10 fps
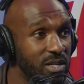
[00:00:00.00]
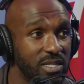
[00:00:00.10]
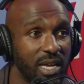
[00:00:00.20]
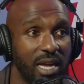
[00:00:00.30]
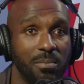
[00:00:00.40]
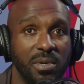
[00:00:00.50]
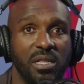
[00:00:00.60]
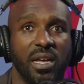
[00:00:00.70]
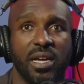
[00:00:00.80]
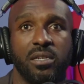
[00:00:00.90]
This had to be
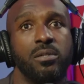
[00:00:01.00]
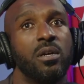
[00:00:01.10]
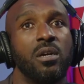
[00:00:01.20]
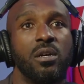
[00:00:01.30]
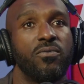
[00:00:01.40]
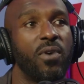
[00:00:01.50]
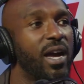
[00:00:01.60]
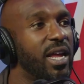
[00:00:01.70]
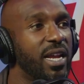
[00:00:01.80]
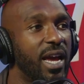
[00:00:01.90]
like
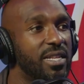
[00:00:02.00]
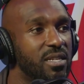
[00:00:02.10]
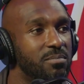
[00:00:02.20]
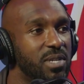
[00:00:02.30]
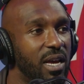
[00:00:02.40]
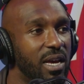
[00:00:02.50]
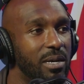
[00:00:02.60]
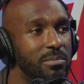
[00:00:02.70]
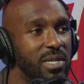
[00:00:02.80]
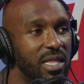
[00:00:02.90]
Friday night
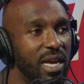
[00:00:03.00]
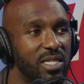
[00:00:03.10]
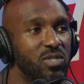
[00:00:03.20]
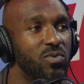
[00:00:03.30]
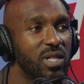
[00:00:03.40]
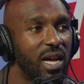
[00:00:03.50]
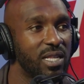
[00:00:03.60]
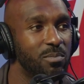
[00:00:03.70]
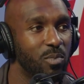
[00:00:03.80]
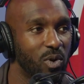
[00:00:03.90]
sometimes at like 2 o'clock
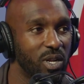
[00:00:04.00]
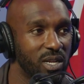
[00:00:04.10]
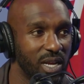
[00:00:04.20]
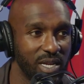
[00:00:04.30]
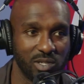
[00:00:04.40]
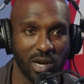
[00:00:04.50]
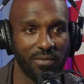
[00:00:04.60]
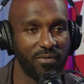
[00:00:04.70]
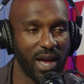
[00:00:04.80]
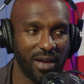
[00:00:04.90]
in the morning and
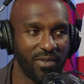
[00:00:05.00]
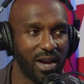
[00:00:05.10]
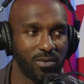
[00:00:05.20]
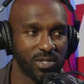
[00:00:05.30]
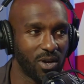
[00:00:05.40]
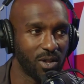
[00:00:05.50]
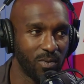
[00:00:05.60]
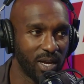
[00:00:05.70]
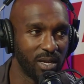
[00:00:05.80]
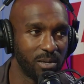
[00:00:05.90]
drive 5 hours all the
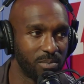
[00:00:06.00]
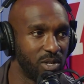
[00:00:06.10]
way up,